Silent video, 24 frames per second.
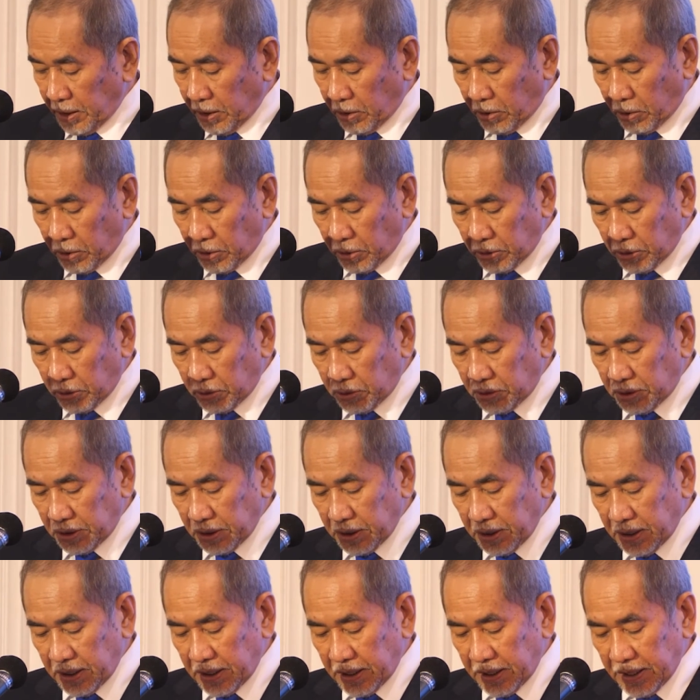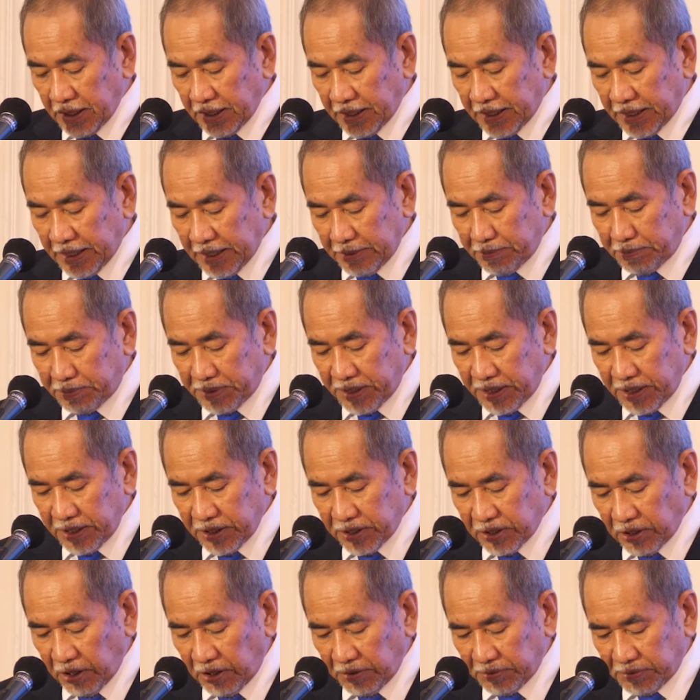called KP
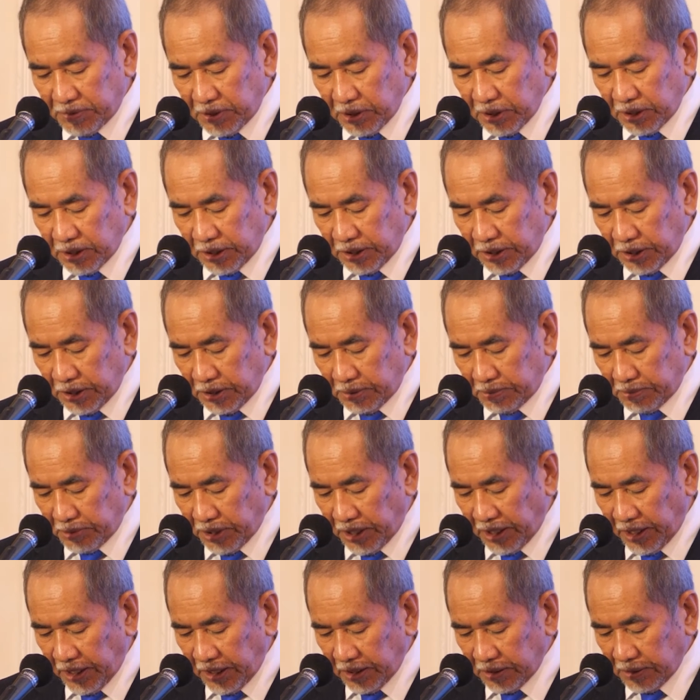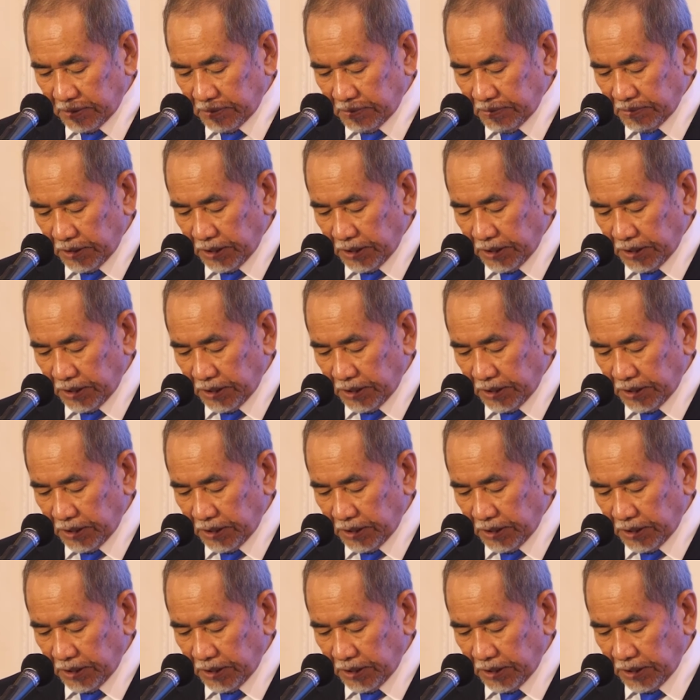Salt Sdn Bhd